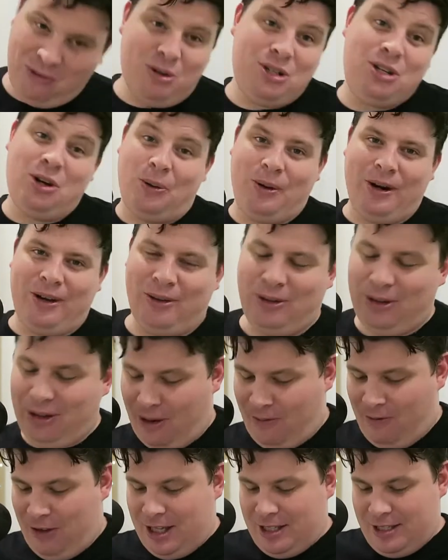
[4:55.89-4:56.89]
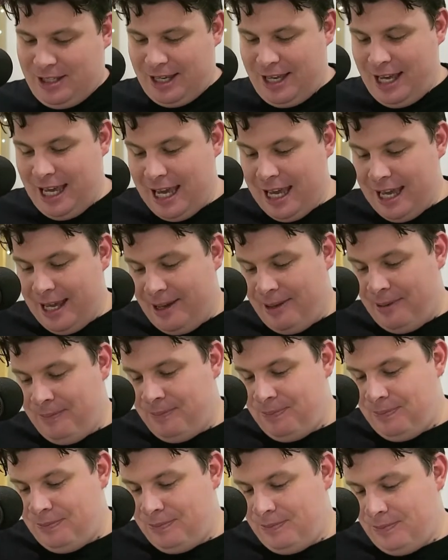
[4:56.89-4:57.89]
Rhetorical, obviously.
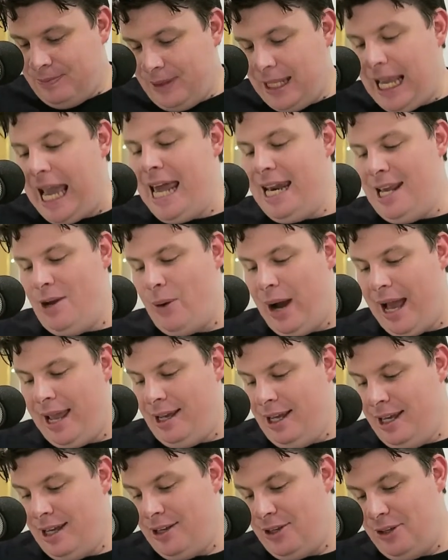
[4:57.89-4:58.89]
Anyway,